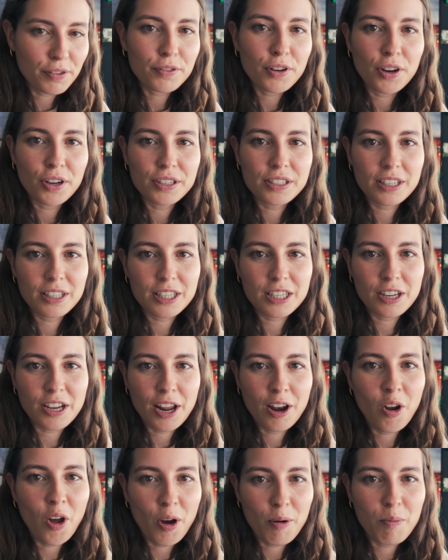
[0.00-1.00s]
of course it's a
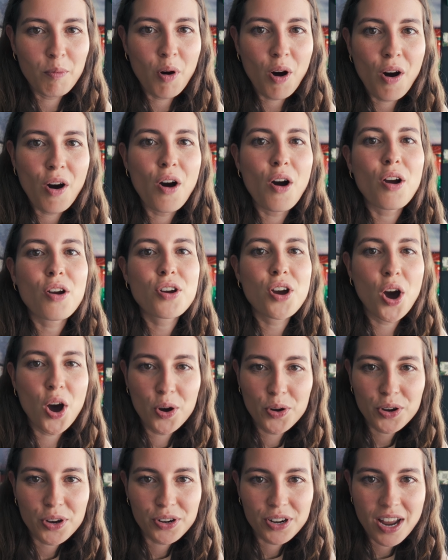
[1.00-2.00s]
lot more
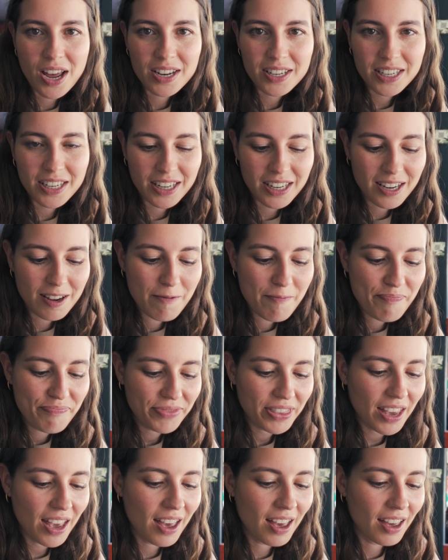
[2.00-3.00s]
coconutty
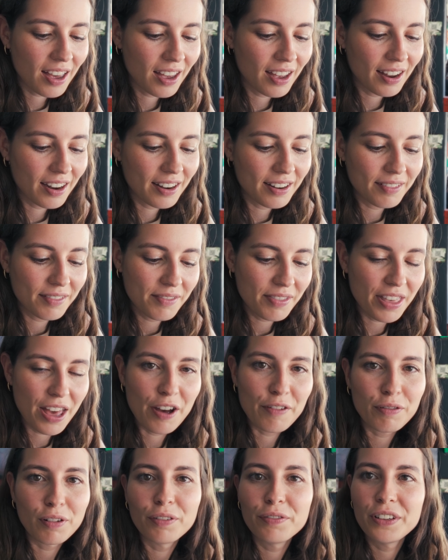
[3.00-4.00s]
and
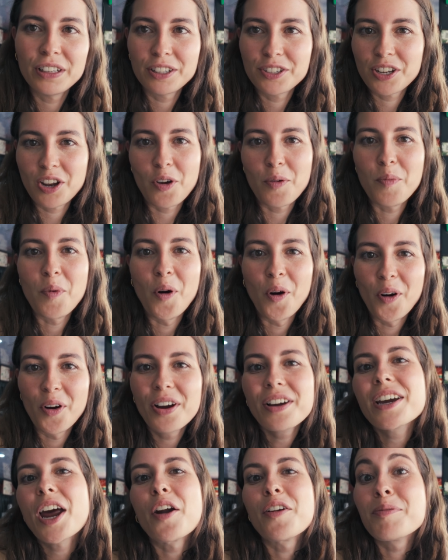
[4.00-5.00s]
therefore feels a lot more
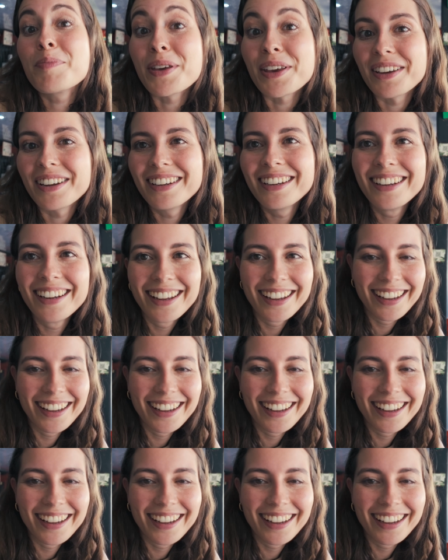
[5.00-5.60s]
Caribbean.